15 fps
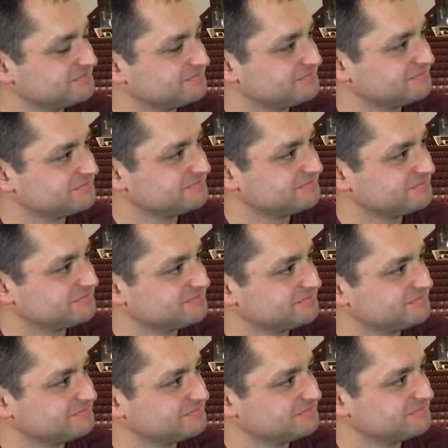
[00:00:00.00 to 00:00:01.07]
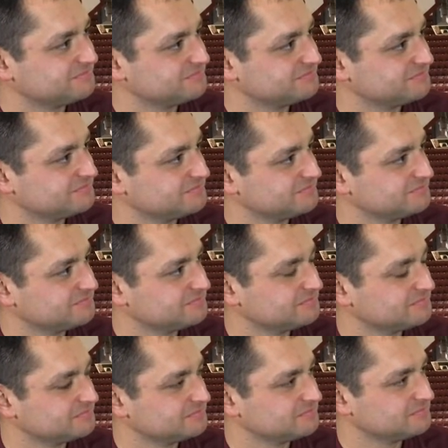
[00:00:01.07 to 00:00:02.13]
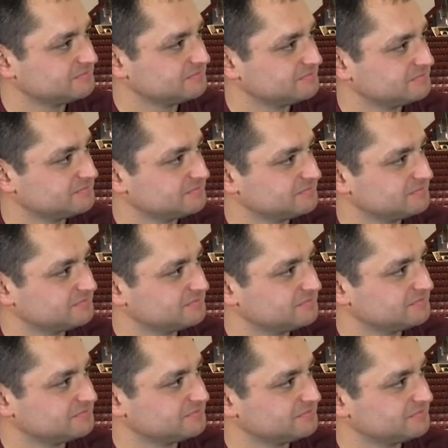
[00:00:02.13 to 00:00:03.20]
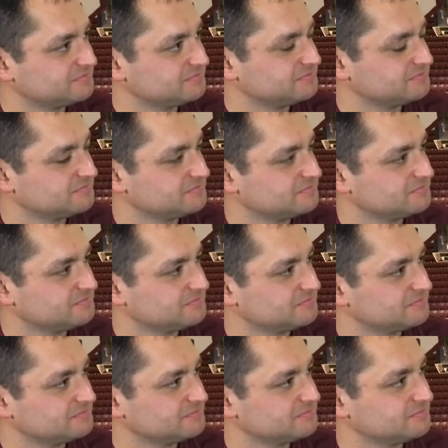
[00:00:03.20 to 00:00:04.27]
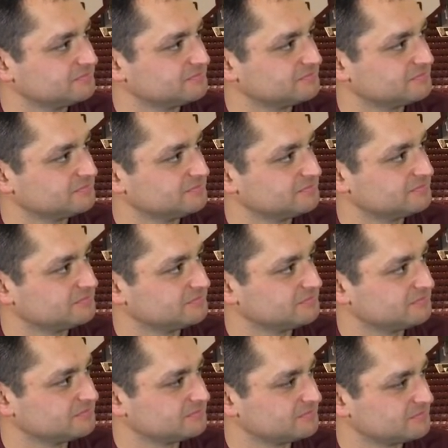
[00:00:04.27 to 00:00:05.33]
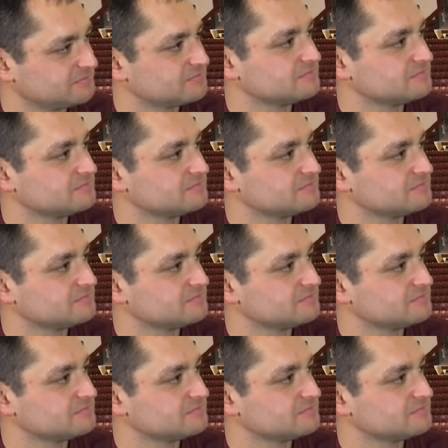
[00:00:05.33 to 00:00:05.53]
(silent)